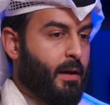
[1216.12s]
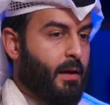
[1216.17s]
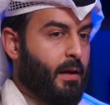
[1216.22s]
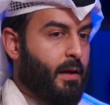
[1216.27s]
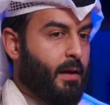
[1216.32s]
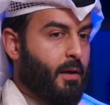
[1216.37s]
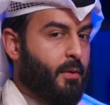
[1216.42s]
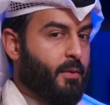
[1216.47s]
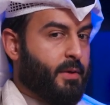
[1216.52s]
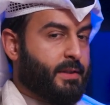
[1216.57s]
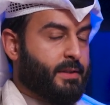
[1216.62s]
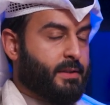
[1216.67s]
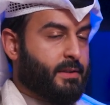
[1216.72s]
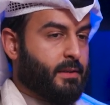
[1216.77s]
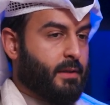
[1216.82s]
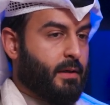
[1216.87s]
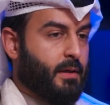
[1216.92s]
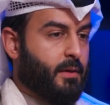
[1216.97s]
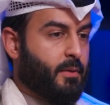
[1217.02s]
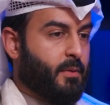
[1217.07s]

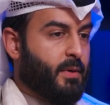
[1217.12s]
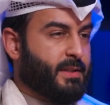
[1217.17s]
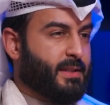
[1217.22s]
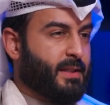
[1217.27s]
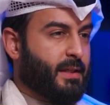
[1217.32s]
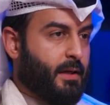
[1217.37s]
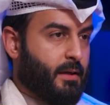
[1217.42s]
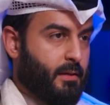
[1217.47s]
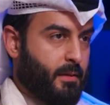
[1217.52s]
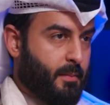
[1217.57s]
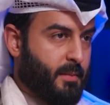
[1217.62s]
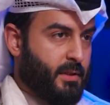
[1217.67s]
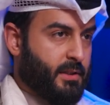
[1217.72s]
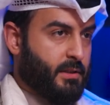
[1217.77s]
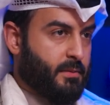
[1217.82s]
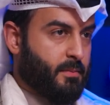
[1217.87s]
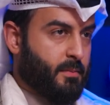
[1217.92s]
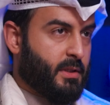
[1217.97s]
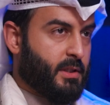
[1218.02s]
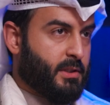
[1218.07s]
Wasn't a
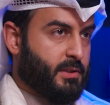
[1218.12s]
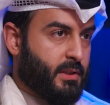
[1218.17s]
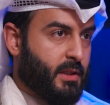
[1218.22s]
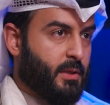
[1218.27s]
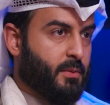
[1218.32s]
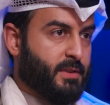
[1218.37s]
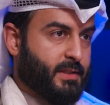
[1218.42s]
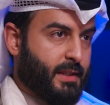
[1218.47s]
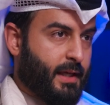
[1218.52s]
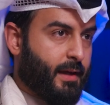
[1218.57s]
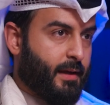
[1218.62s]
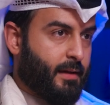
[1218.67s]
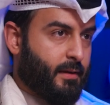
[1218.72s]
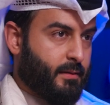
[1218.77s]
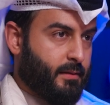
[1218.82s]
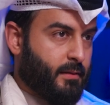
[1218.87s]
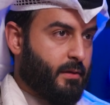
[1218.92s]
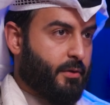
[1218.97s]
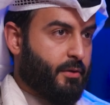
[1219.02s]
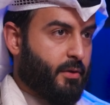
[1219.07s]
ministry, was
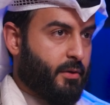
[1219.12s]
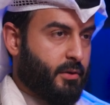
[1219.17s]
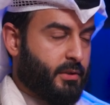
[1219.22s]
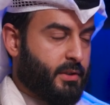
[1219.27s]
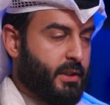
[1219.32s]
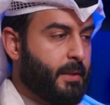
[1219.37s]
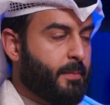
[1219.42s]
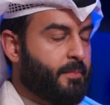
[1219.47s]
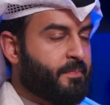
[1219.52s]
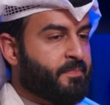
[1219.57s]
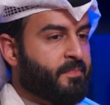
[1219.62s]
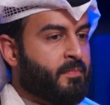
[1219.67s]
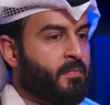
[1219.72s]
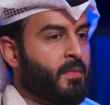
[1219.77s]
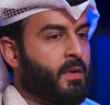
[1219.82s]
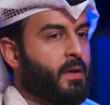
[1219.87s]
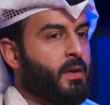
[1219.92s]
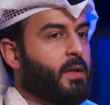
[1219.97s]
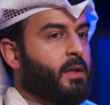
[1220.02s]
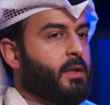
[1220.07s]
a authority.
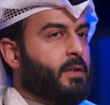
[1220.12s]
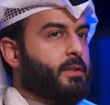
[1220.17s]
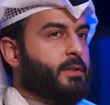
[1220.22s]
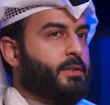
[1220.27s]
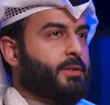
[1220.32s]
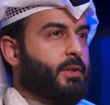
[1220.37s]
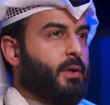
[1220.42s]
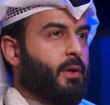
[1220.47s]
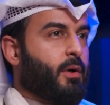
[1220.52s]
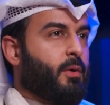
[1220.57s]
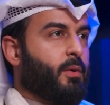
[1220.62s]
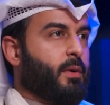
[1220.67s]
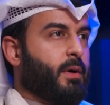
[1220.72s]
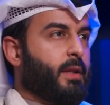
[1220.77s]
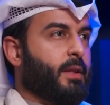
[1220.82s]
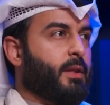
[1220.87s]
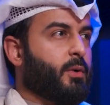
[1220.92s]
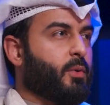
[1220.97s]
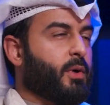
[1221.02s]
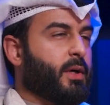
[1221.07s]
So
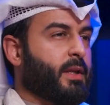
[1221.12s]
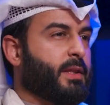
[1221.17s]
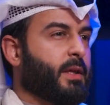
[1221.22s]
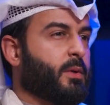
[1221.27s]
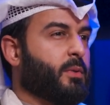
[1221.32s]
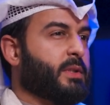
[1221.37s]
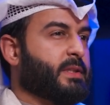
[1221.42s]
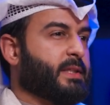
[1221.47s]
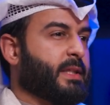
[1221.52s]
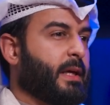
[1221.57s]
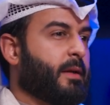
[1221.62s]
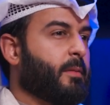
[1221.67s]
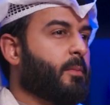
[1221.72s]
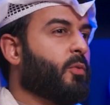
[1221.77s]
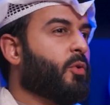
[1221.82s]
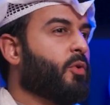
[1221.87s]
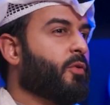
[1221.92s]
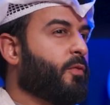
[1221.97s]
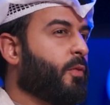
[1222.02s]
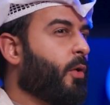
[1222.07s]
the work there was kind of
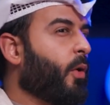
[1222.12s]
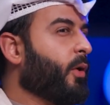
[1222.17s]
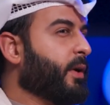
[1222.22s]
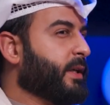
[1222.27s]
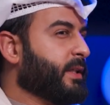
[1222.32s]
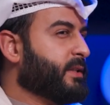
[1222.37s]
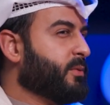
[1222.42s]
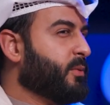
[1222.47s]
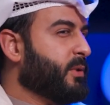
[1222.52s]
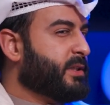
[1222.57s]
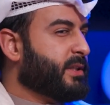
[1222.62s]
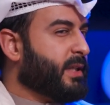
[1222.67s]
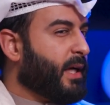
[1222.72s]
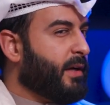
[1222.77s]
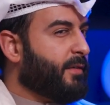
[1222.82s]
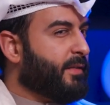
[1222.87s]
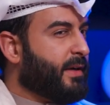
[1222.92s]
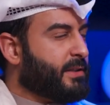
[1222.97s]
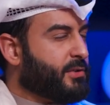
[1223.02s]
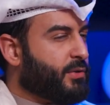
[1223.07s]
more focused, which
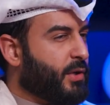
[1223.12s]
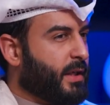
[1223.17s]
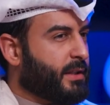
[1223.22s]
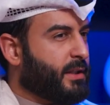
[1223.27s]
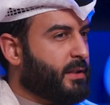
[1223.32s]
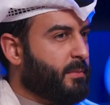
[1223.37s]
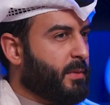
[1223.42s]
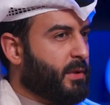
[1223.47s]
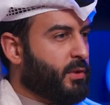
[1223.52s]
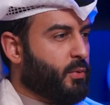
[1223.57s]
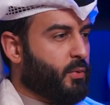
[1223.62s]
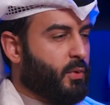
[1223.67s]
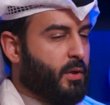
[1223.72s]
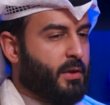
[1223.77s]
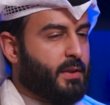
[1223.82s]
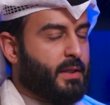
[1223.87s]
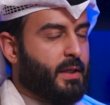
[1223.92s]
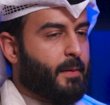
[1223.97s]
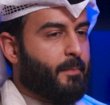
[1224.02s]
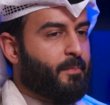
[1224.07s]
kind of attracted me to
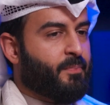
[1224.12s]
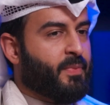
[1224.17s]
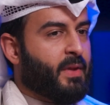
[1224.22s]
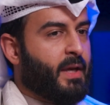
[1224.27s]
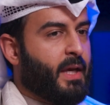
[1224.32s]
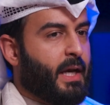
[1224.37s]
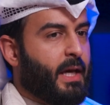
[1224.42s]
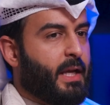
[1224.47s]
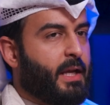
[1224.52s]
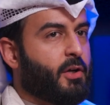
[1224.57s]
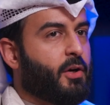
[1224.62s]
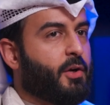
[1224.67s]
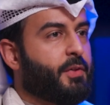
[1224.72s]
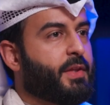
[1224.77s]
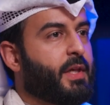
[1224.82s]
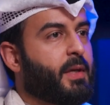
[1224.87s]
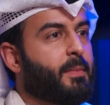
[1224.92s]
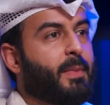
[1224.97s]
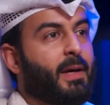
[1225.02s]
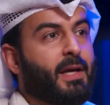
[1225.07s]
work there. And I got
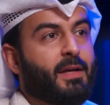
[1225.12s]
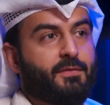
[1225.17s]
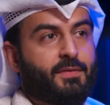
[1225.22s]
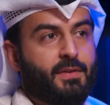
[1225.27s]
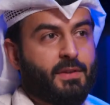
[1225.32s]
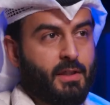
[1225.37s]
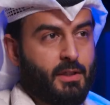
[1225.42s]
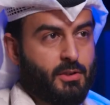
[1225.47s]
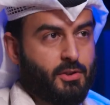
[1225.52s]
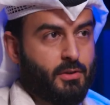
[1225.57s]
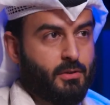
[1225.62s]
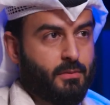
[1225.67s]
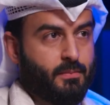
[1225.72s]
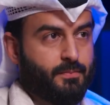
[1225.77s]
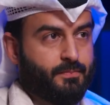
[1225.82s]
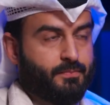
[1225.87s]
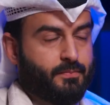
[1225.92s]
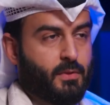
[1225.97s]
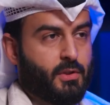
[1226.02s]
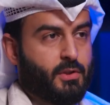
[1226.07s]
there by invitation.
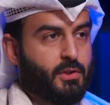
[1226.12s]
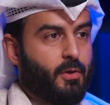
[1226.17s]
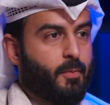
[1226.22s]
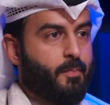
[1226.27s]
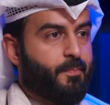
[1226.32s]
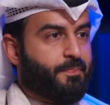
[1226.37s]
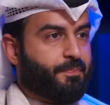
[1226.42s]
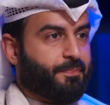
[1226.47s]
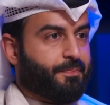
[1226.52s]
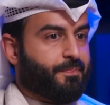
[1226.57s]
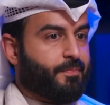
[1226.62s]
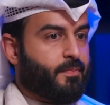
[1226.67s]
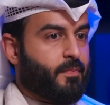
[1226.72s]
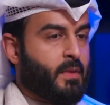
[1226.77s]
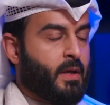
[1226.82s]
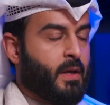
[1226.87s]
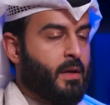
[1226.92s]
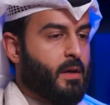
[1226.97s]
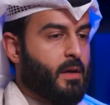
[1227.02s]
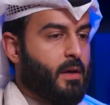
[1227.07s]
So
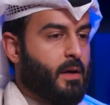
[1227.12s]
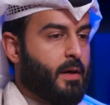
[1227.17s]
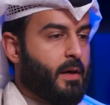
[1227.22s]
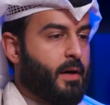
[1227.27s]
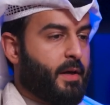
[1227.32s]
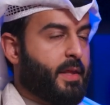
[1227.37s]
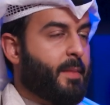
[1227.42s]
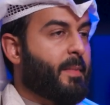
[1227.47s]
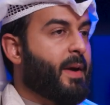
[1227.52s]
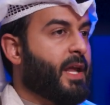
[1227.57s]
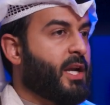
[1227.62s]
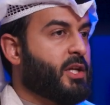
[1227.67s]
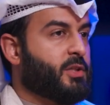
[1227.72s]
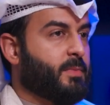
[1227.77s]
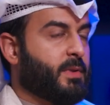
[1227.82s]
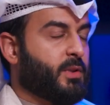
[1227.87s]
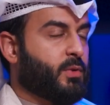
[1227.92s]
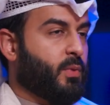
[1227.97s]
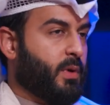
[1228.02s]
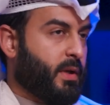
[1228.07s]
the
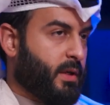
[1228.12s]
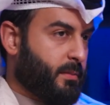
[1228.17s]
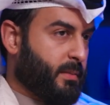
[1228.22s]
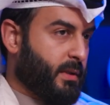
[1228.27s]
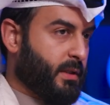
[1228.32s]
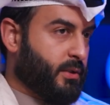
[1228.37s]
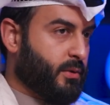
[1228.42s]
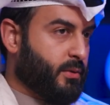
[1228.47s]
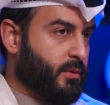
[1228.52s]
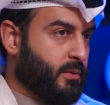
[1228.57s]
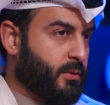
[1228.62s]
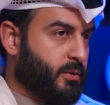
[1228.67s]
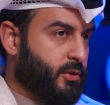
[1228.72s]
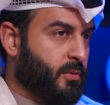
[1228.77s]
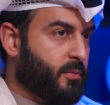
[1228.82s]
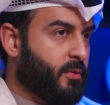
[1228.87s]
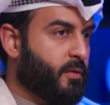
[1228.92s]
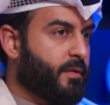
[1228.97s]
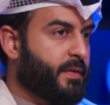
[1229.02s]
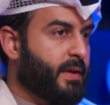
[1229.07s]
management wanted me
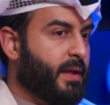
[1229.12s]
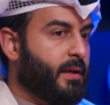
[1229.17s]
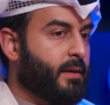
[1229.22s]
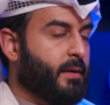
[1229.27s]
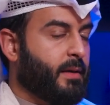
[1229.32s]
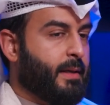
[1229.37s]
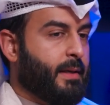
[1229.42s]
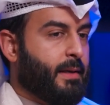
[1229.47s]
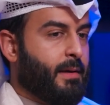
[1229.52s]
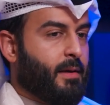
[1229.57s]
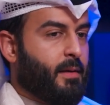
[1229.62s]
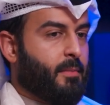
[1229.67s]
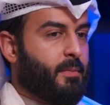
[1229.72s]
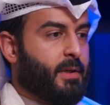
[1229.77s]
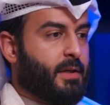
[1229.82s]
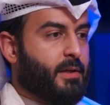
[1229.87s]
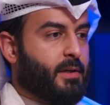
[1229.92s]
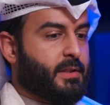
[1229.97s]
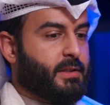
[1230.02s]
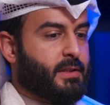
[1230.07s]
to move there
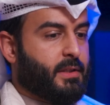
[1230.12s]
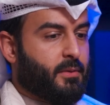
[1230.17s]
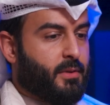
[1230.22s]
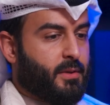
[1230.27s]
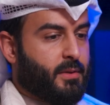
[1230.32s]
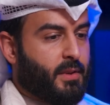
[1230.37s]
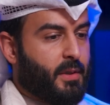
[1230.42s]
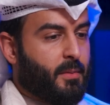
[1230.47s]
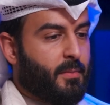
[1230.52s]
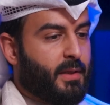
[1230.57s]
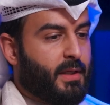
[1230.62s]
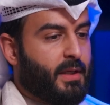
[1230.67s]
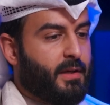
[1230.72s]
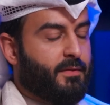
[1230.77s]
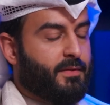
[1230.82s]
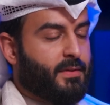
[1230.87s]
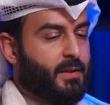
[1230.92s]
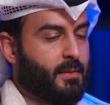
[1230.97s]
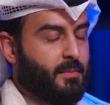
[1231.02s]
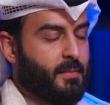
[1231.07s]
because they
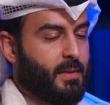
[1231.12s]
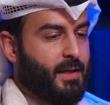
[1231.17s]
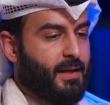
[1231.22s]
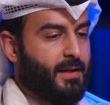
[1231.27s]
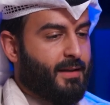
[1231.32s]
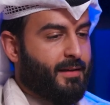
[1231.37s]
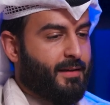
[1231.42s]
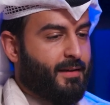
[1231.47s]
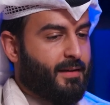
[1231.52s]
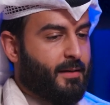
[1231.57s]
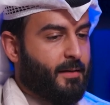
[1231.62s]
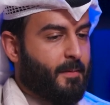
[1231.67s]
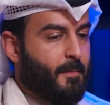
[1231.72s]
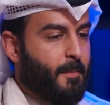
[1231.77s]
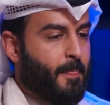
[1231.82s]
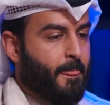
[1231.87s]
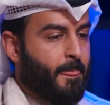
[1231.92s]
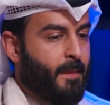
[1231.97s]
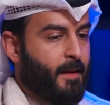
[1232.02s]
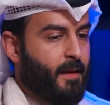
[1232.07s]
believed in my